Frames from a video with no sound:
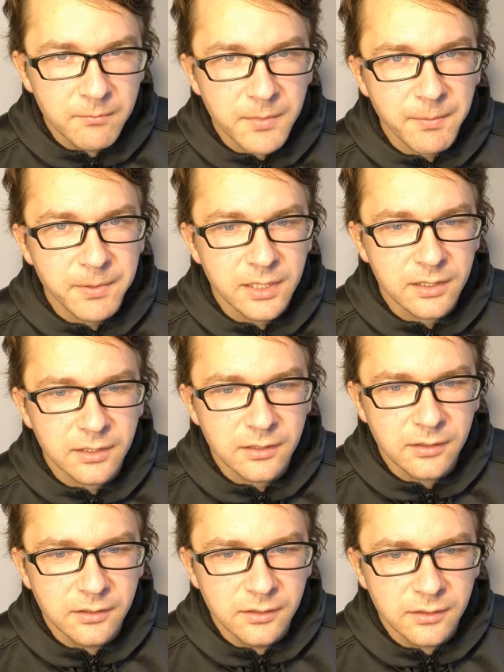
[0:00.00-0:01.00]
Mapping
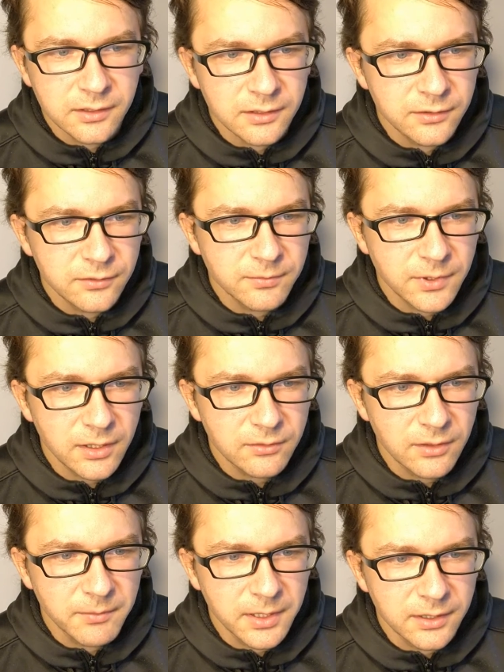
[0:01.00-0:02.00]
can do
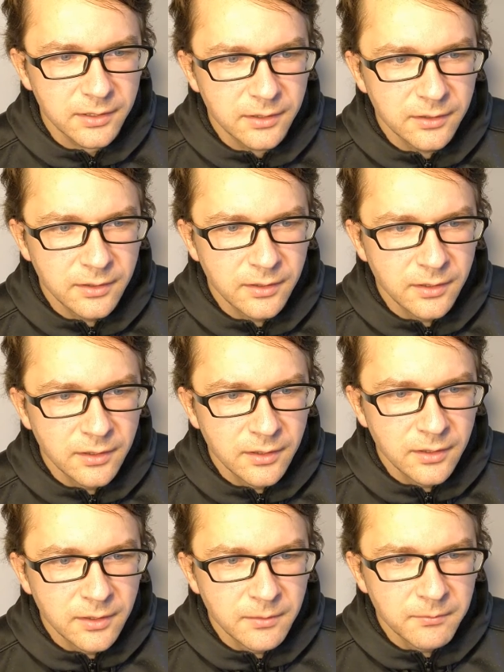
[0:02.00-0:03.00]
programming,
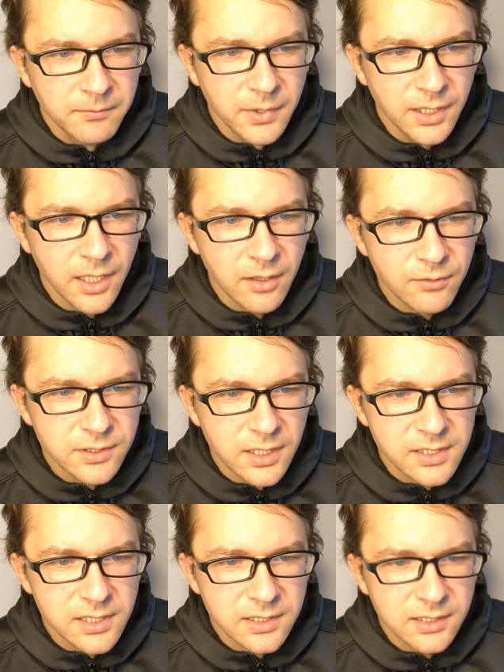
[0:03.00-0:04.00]
but how
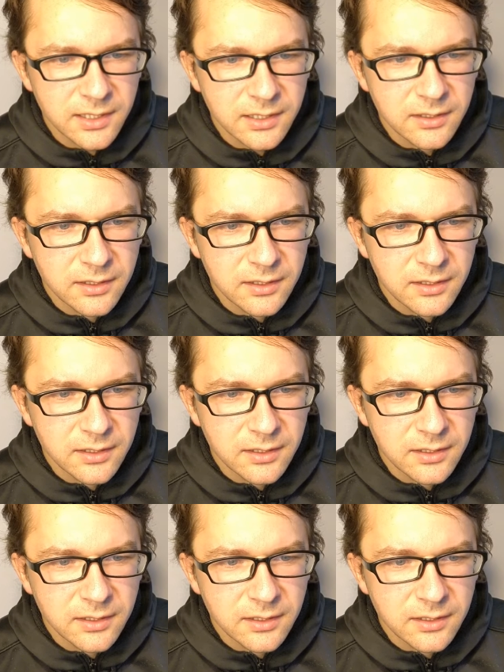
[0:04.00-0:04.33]
does it